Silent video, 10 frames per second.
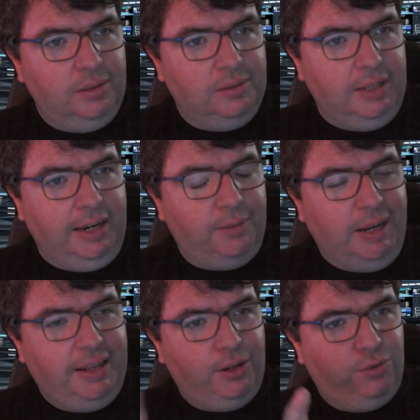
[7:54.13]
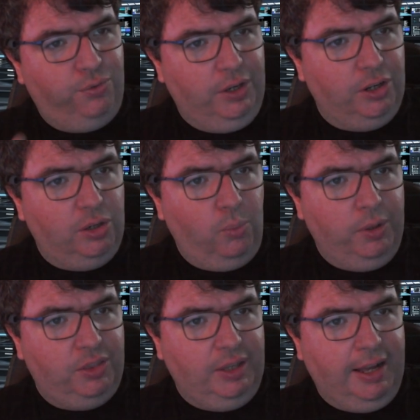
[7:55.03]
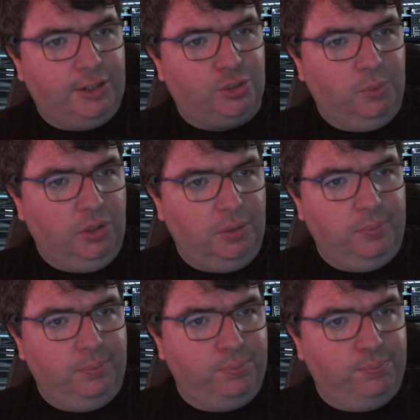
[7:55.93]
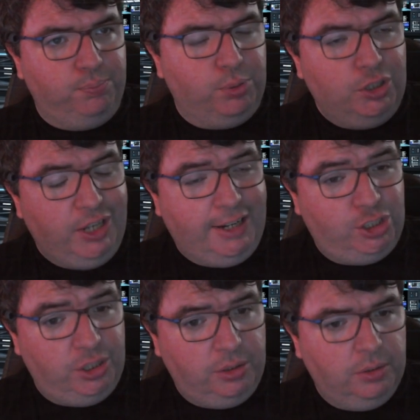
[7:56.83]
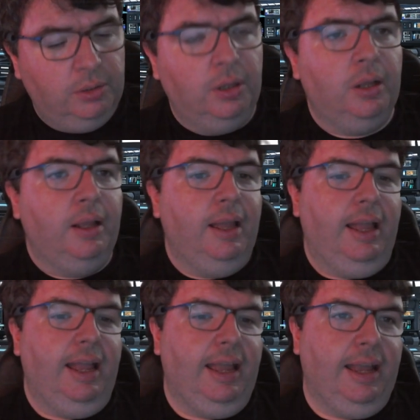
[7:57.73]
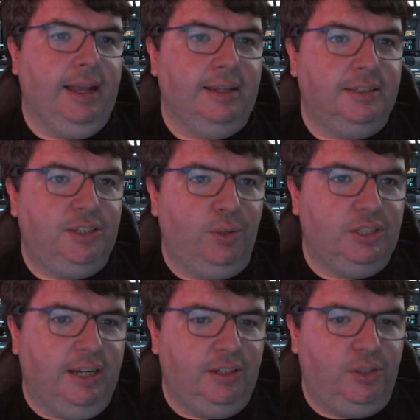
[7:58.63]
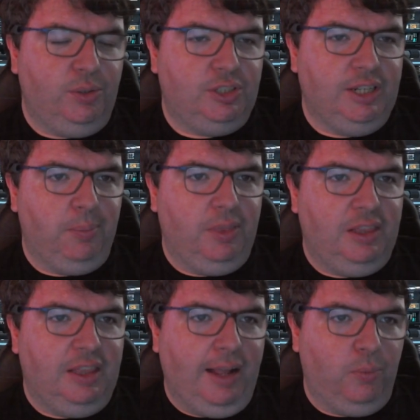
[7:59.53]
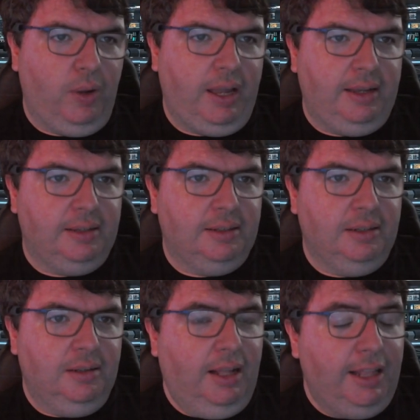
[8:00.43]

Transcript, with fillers: that it might interfere with the actual projection and so decided to do the setup that way at